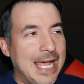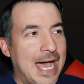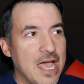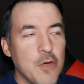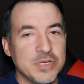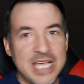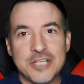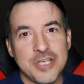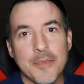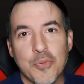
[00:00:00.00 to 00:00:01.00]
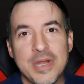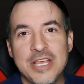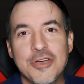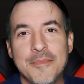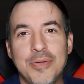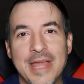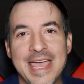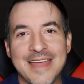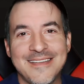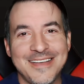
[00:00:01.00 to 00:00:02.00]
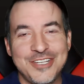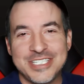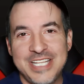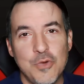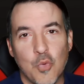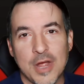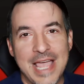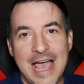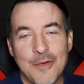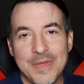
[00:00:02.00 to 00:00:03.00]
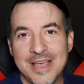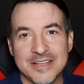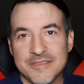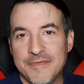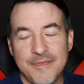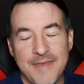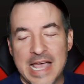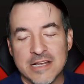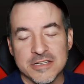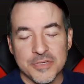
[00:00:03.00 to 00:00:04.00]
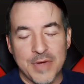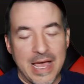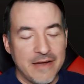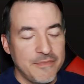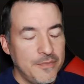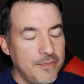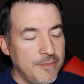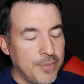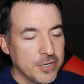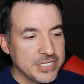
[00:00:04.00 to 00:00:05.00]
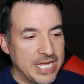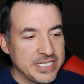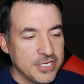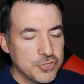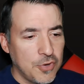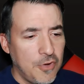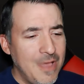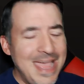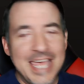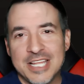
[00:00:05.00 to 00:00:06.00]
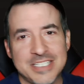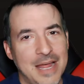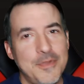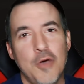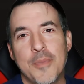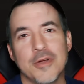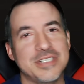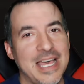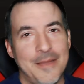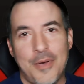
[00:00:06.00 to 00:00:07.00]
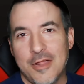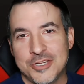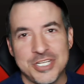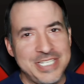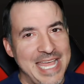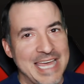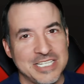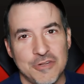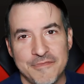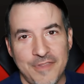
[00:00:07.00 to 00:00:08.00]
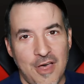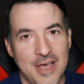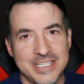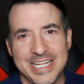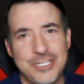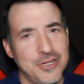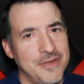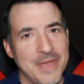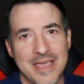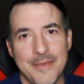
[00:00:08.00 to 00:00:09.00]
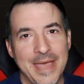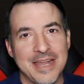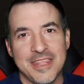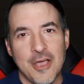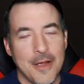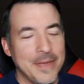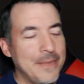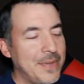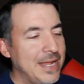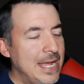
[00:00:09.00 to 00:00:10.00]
it was actually a pretty good plan. It just didn't work out because of factors that were out of Burnside's control. And listen, I'm no Burnside apologist. He had his own flaws, and he shouldn't have been command of the Army. But